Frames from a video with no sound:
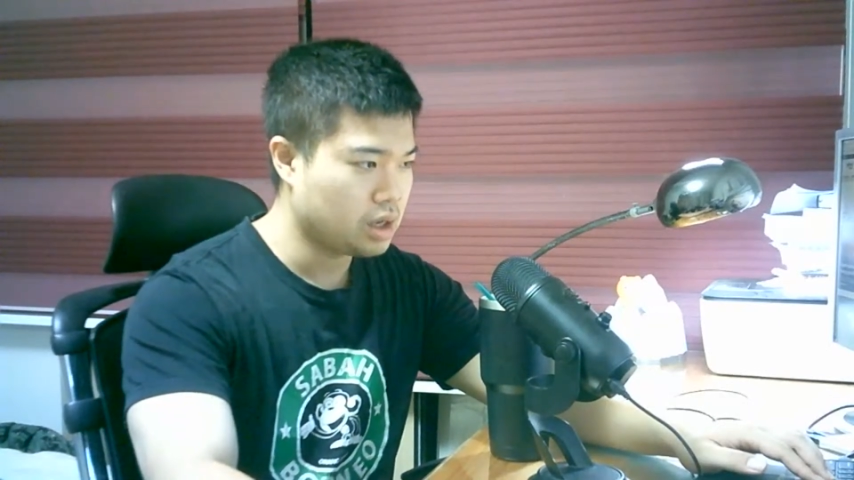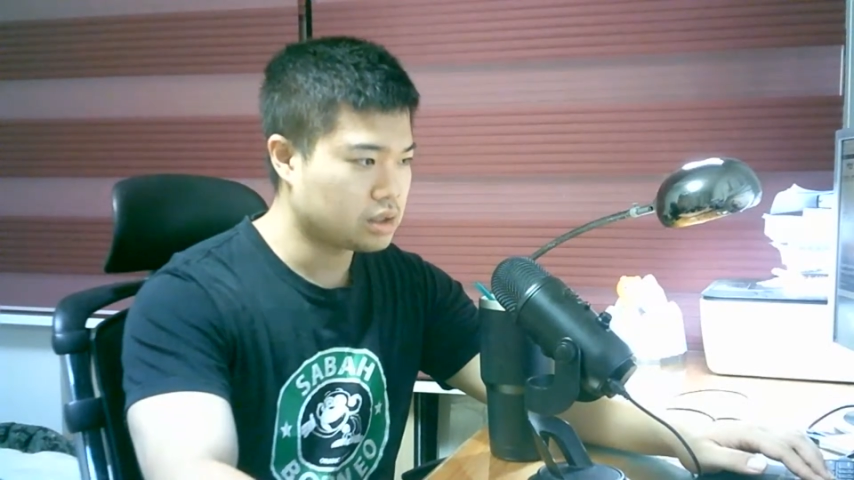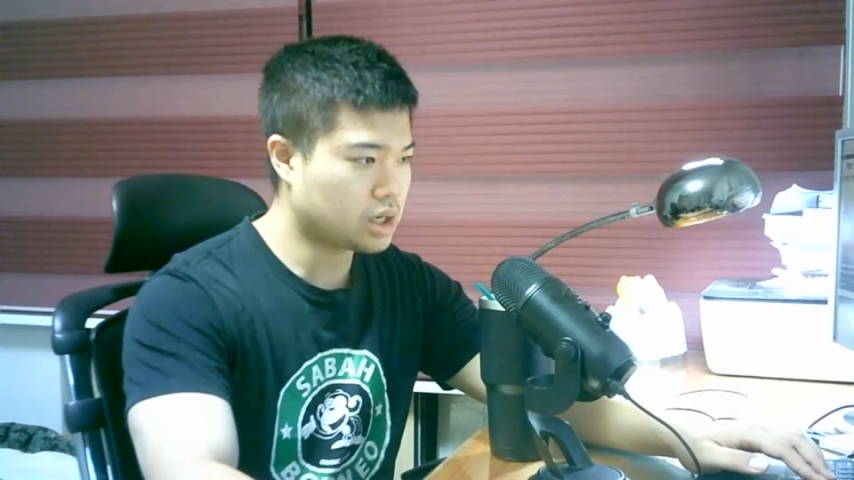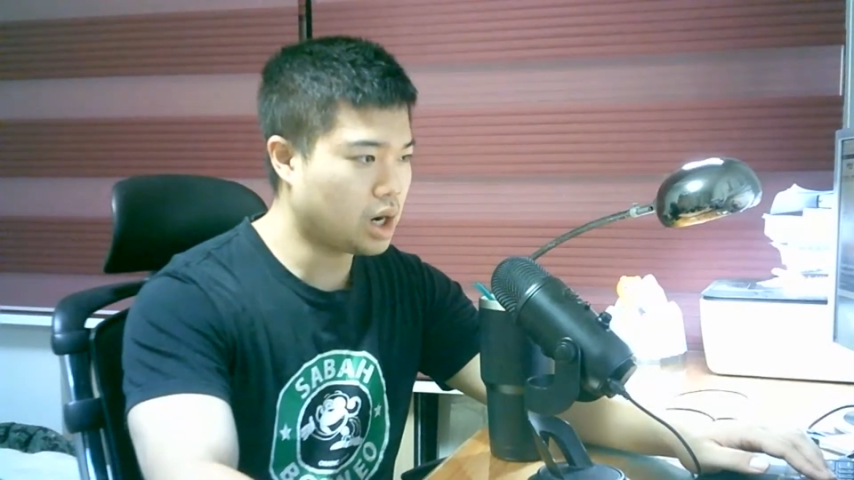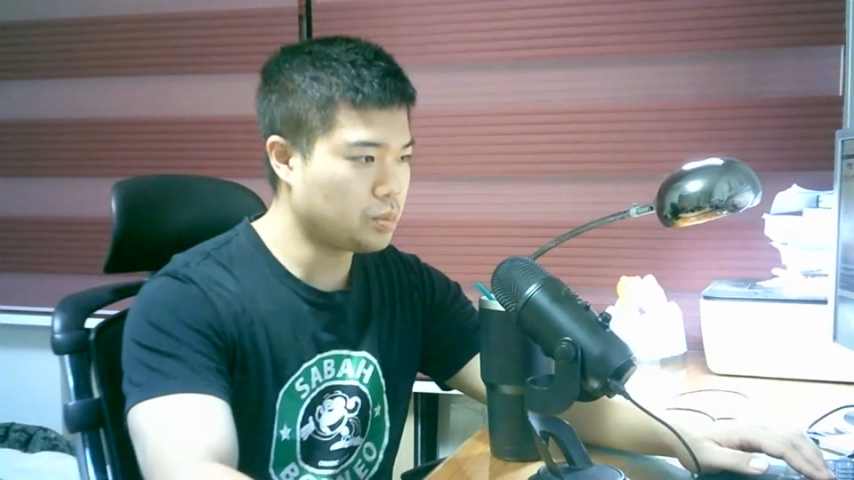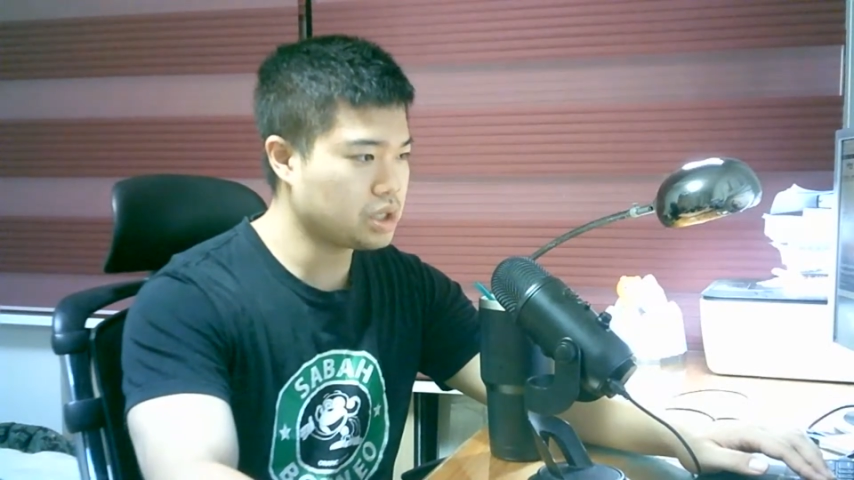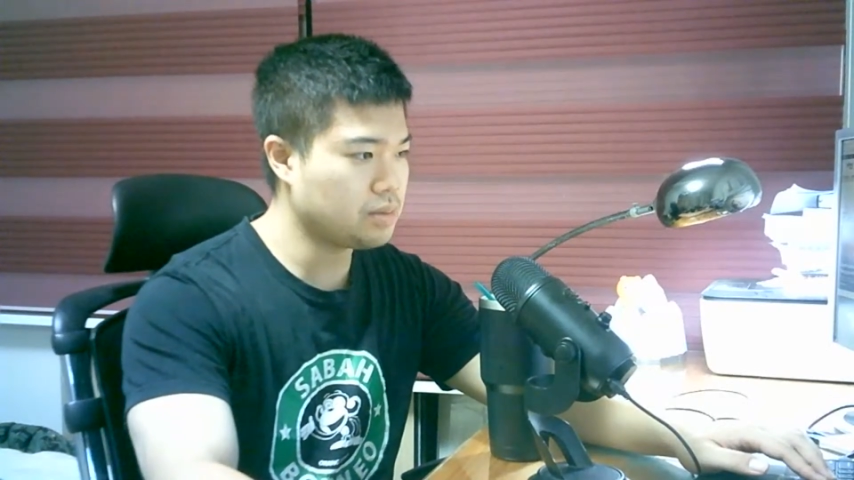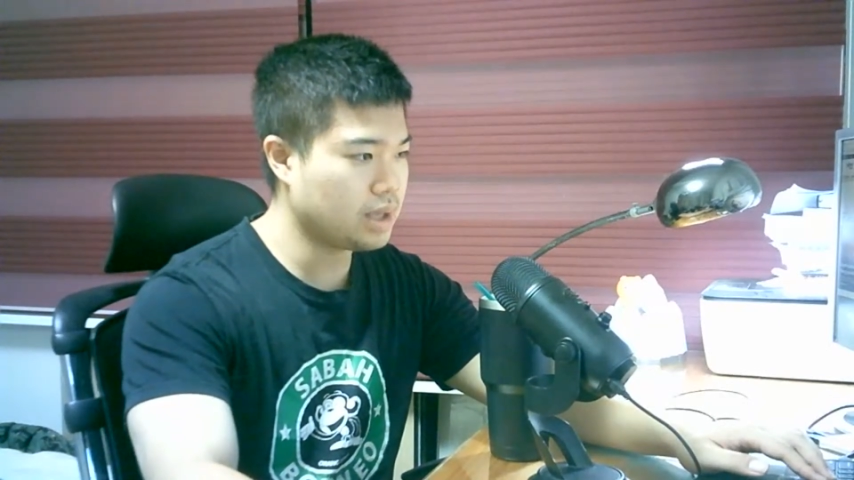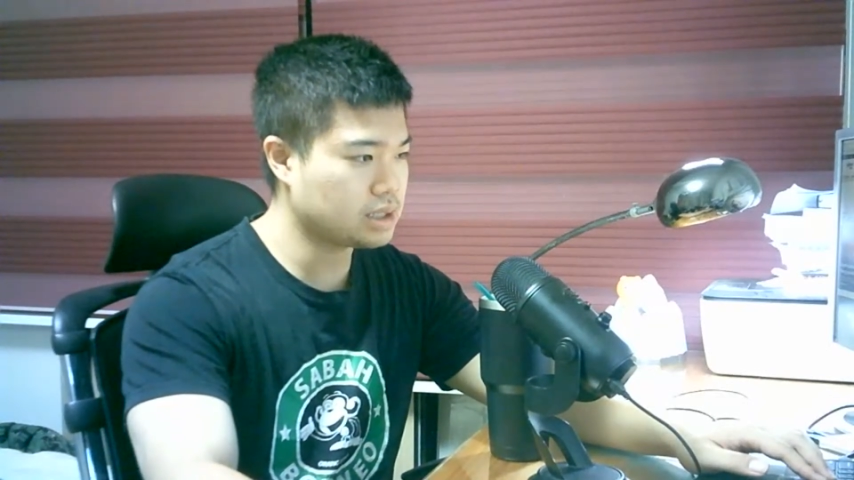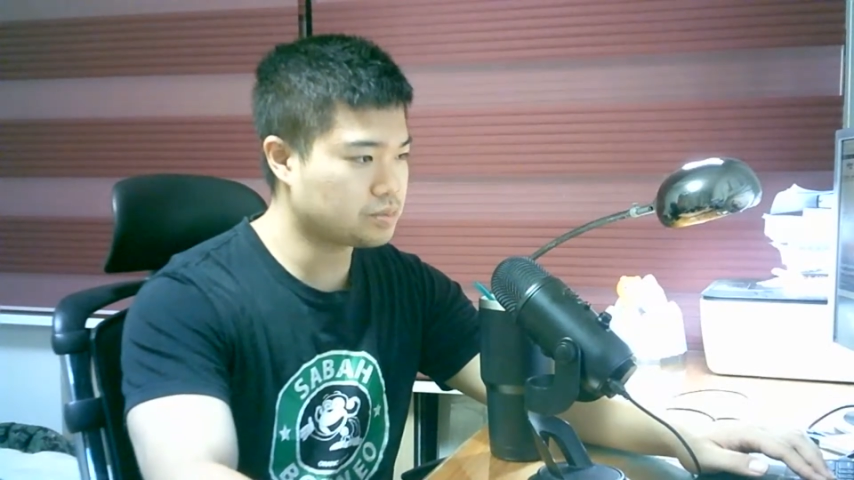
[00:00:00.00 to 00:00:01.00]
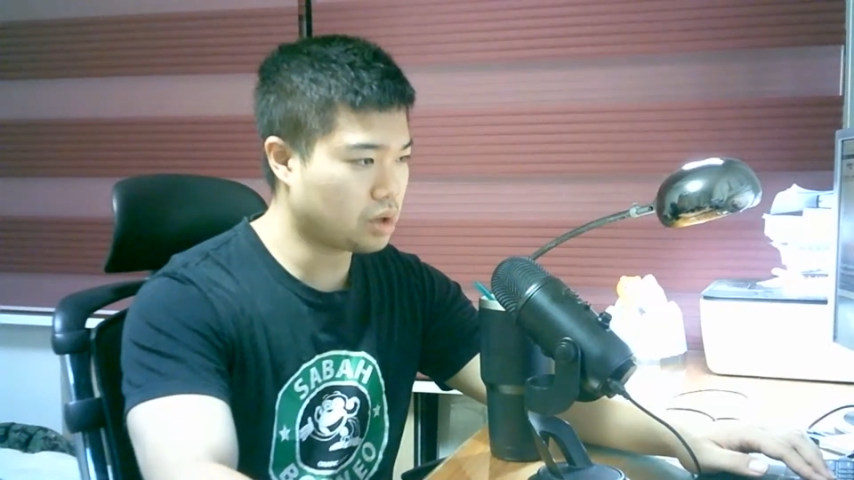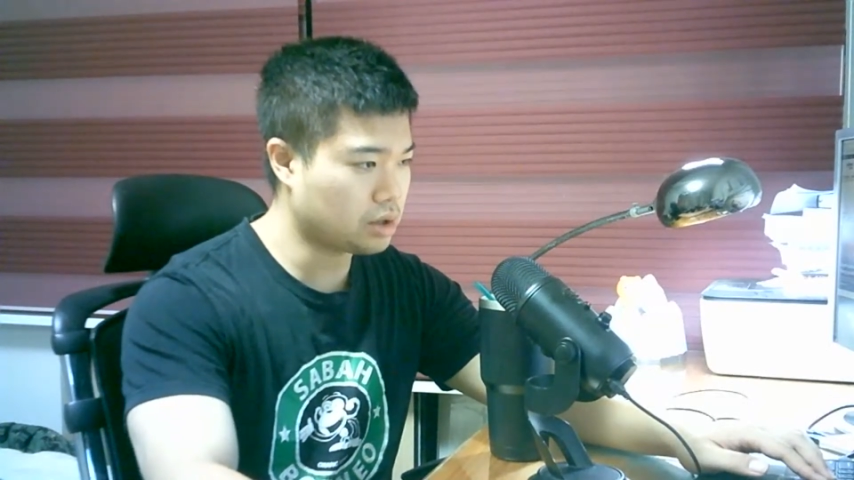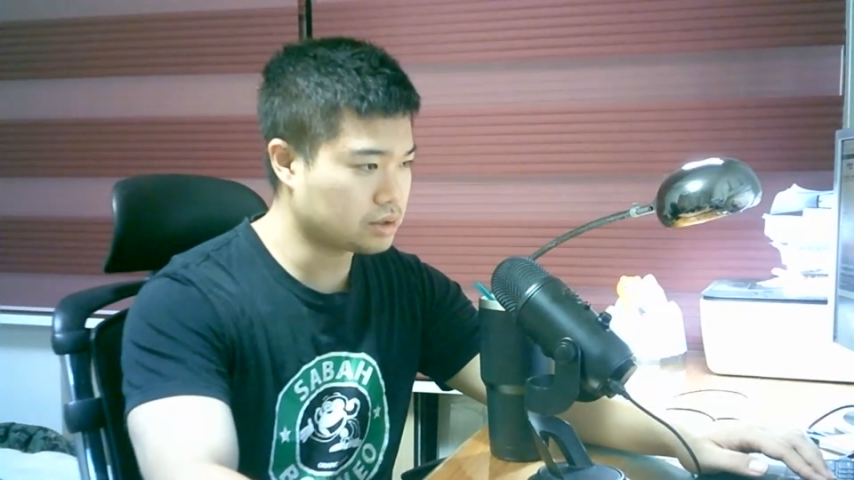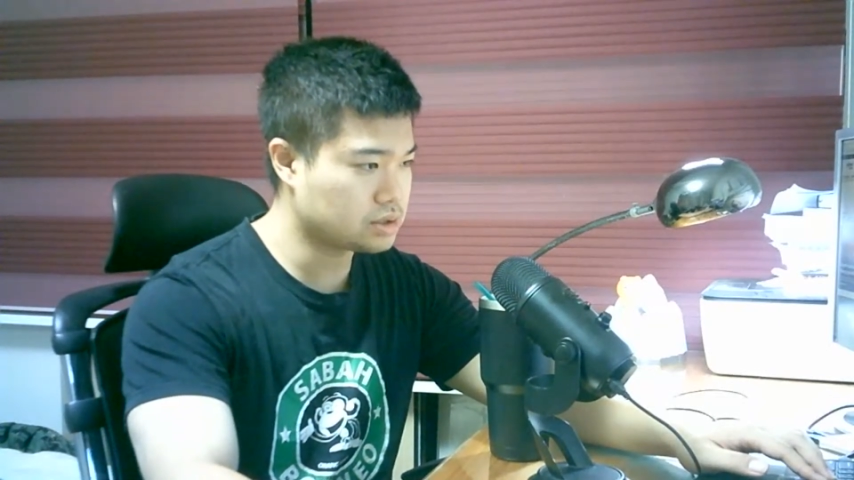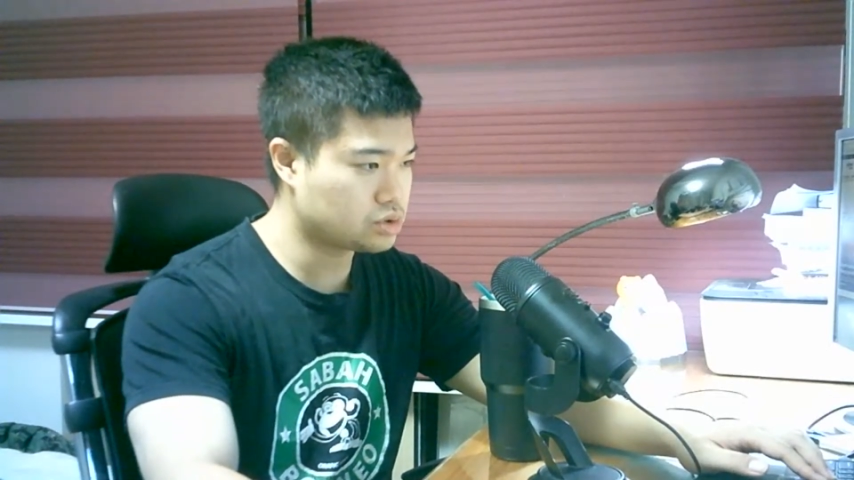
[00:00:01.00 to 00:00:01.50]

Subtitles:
The company makes products